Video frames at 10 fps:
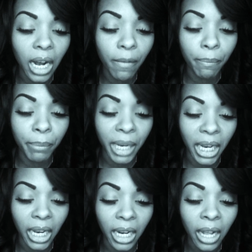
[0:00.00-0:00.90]
of
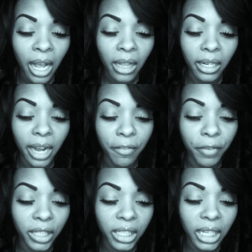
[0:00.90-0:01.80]
men, the
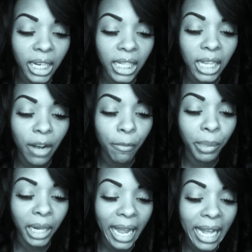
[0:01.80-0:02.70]
diversities of
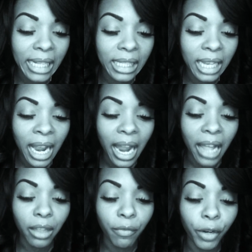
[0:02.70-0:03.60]
plants
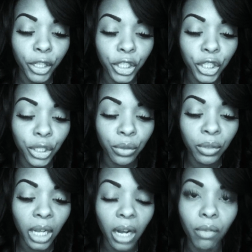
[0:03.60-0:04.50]
and the
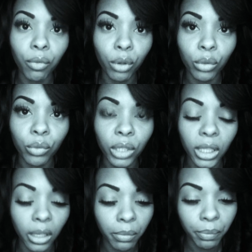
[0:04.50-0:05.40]
virtues of
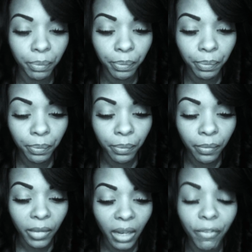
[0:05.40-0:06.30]
roots.
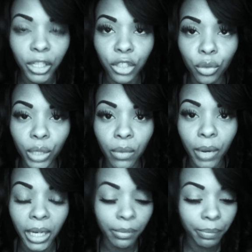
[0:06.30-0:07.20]
Verse
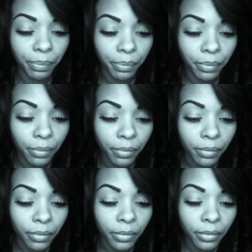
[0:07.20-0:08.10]
21.
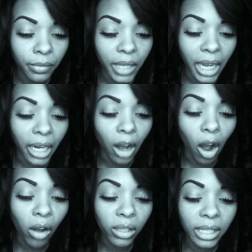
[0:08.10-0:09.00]
And
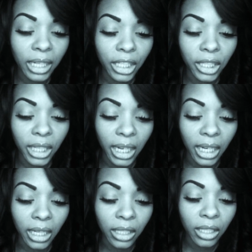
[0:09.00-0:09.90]
all such
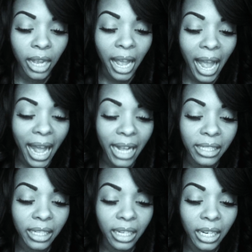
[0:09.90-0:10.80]
things as